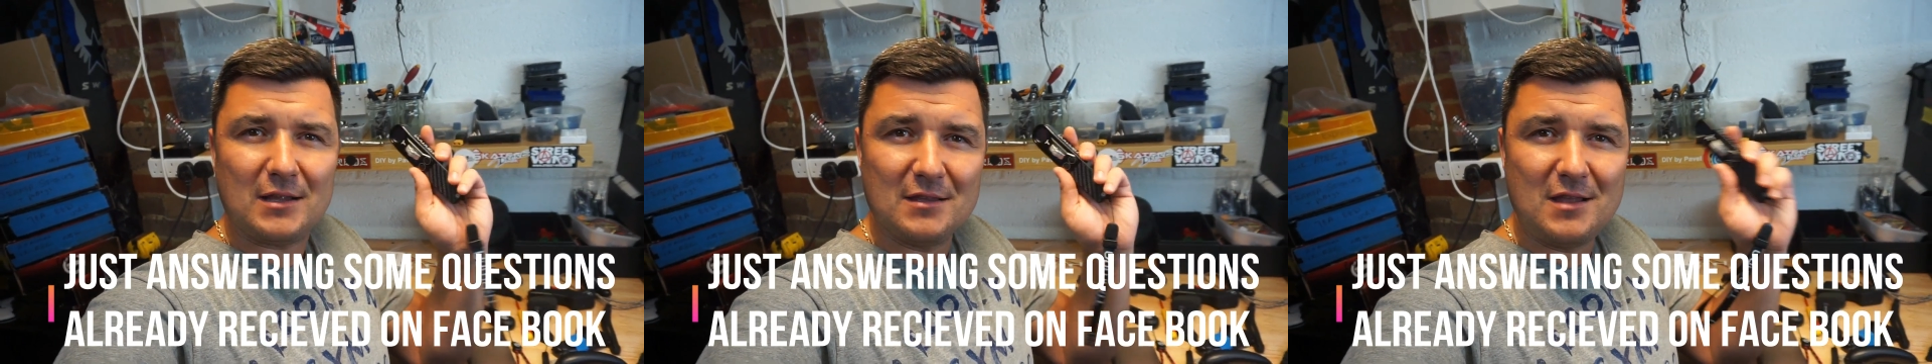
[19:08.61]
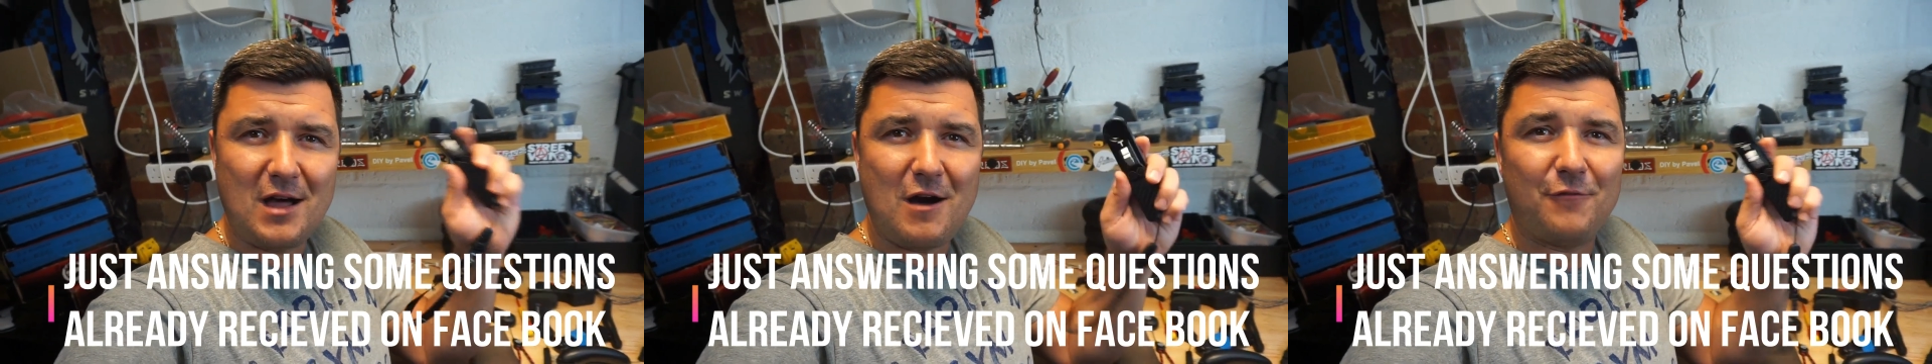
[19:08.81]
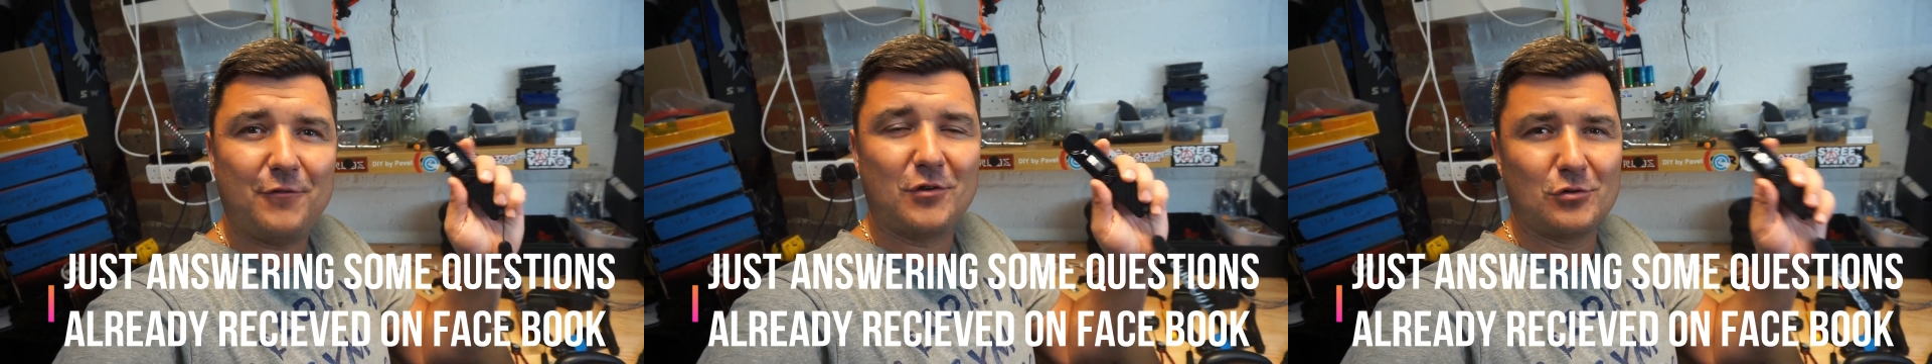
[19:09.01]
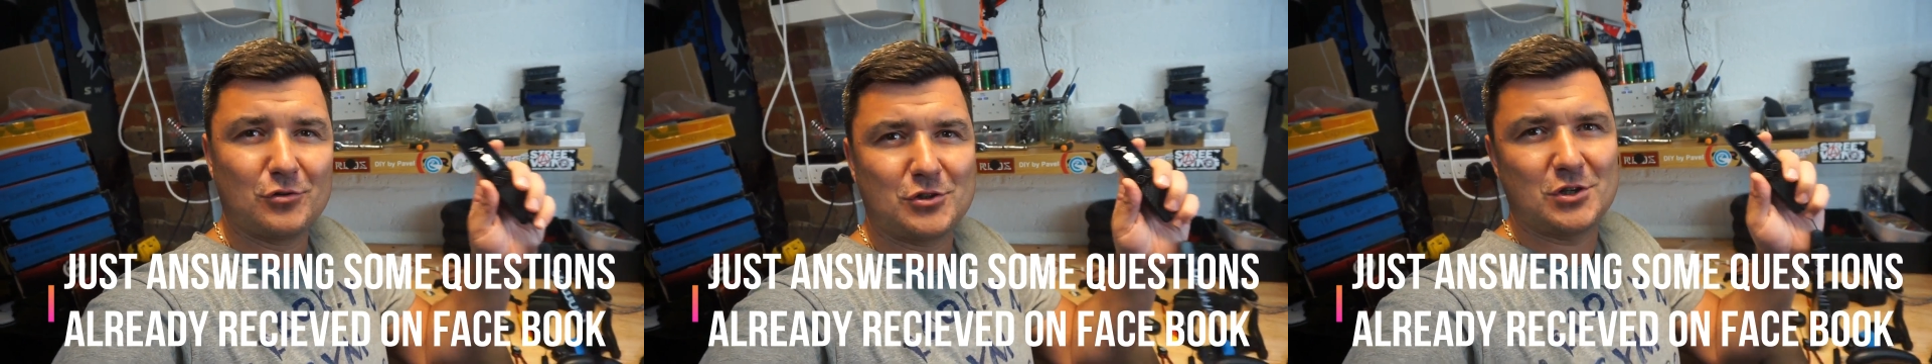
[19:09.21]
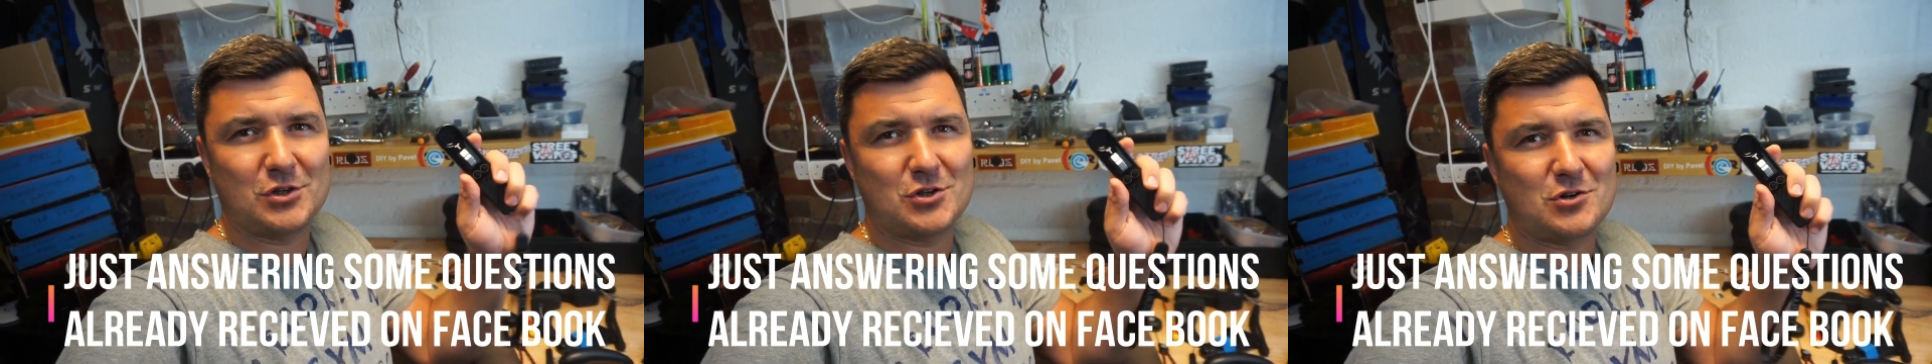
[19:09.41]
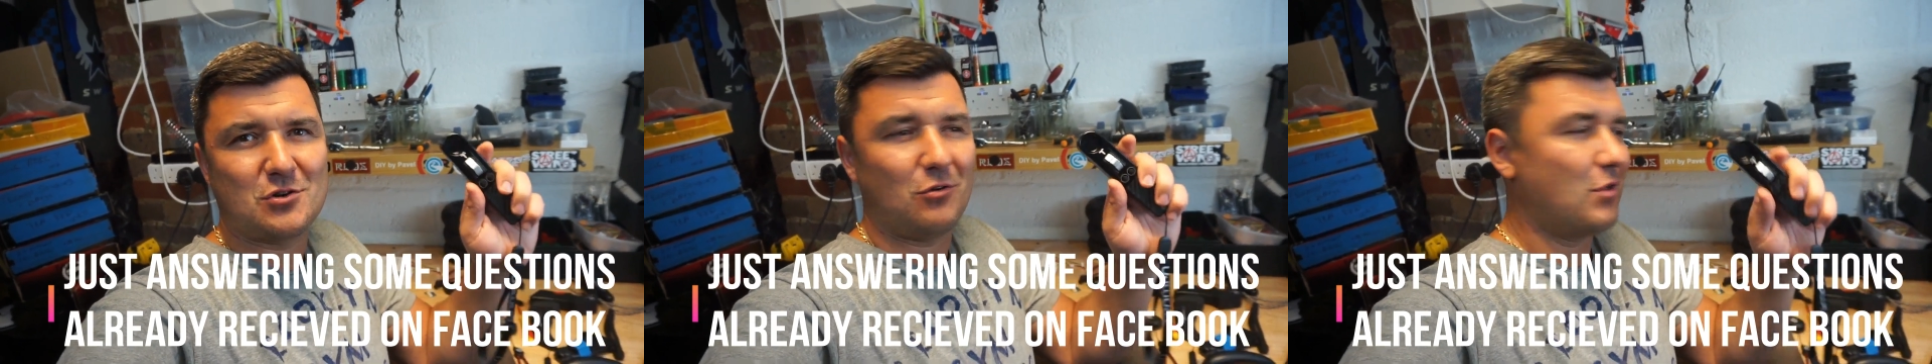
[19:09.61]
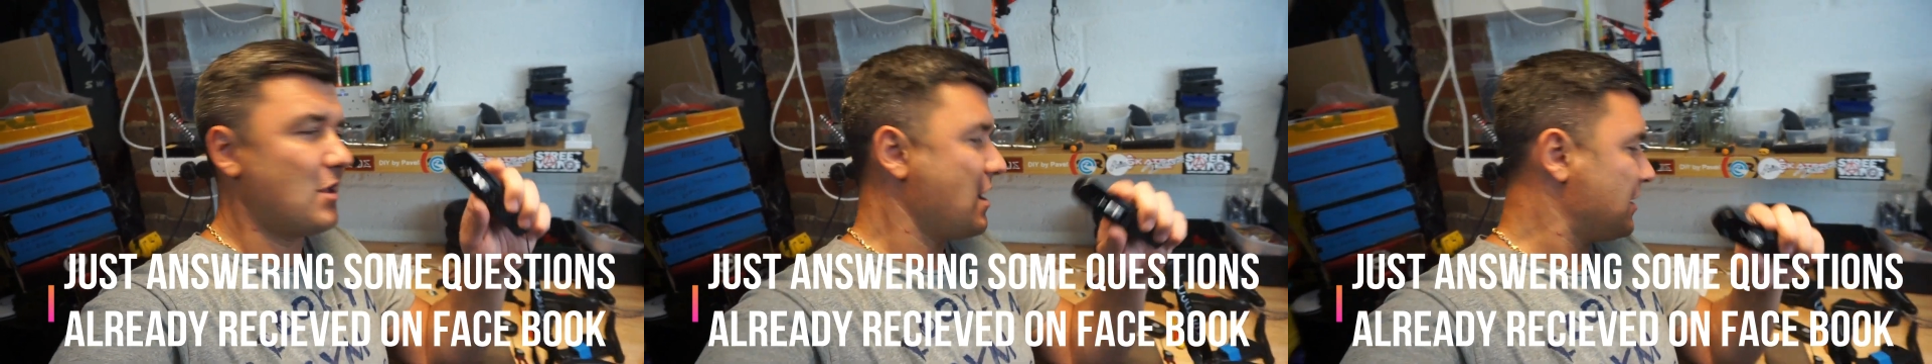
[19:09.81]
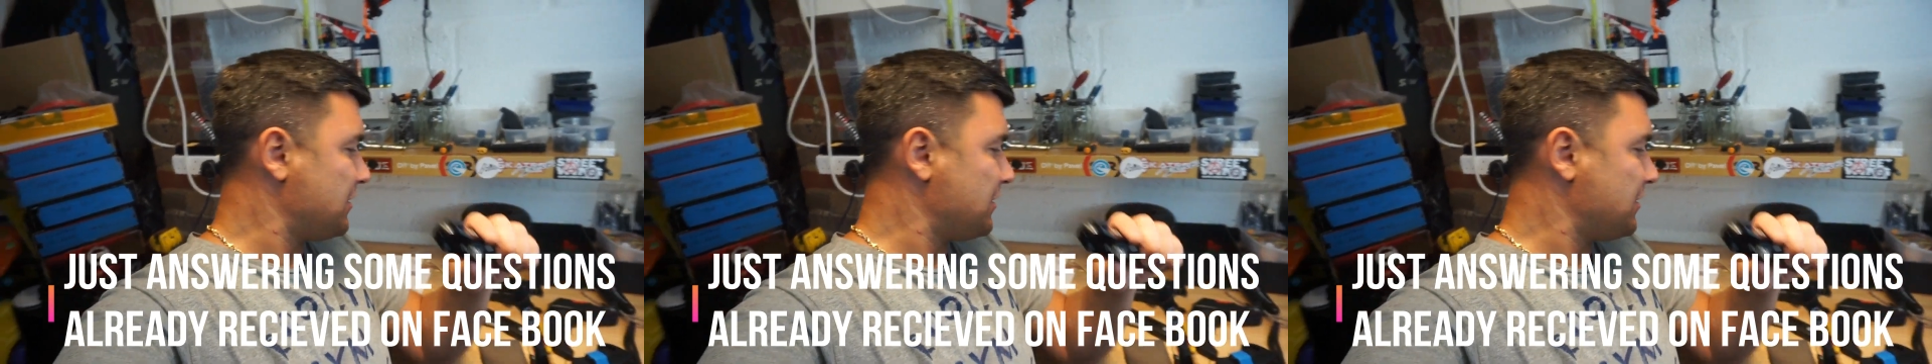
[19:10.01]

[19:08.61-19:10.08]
love cruise control.